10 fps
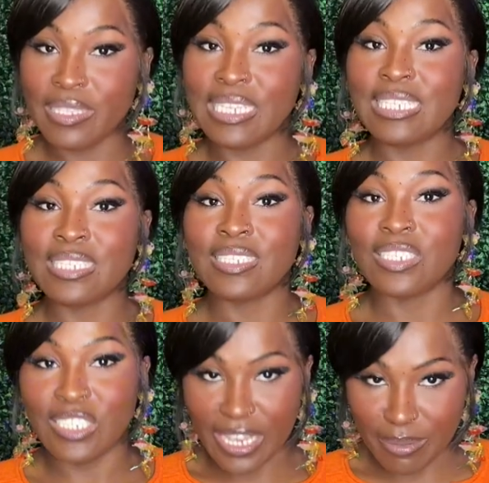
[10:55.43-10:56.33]
This is a
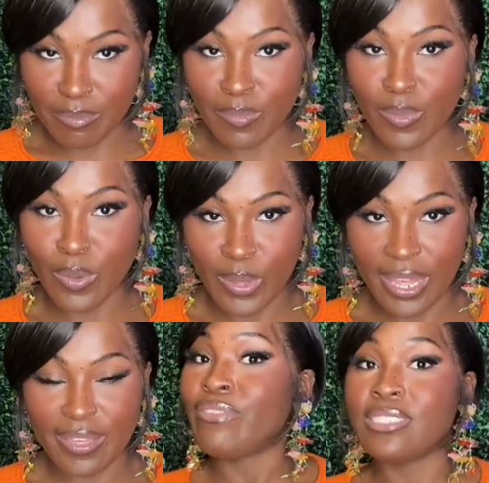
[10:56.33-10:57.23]
gem,
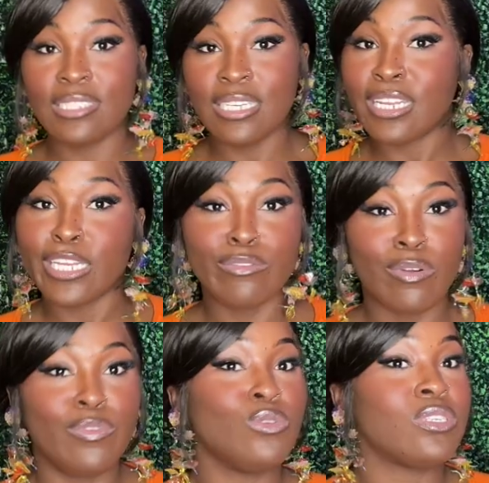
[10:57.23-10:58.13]
okay? I haven't seen any
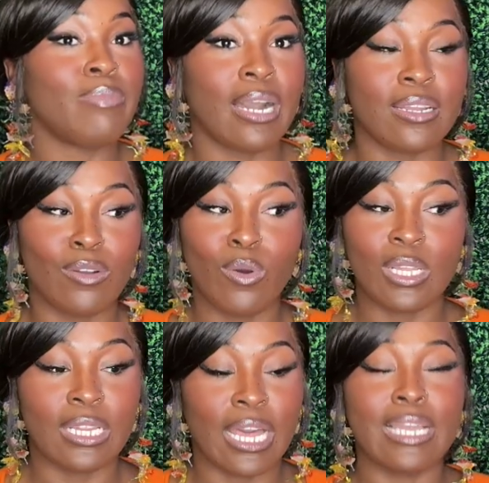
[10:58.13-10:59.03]
reviews about it
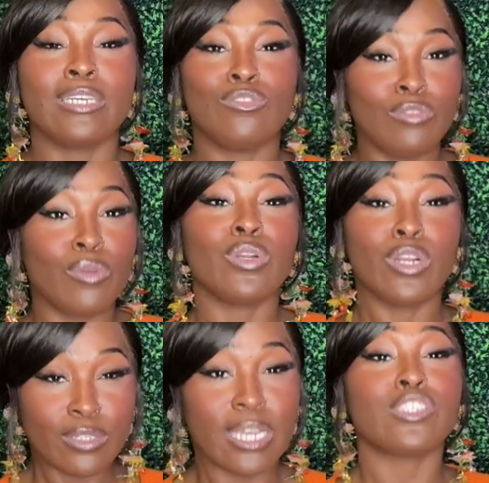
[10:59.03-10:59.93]
online because you know the
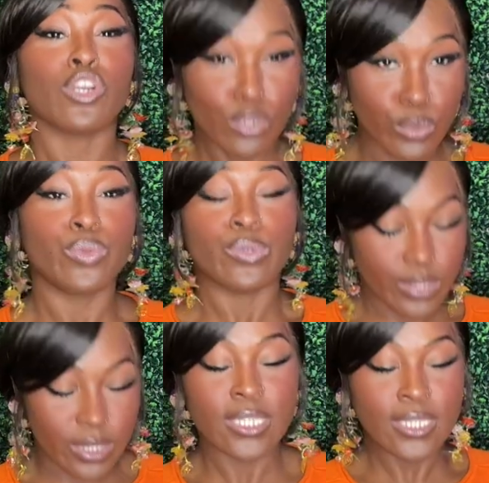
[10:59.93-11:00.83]
girl does her Googles.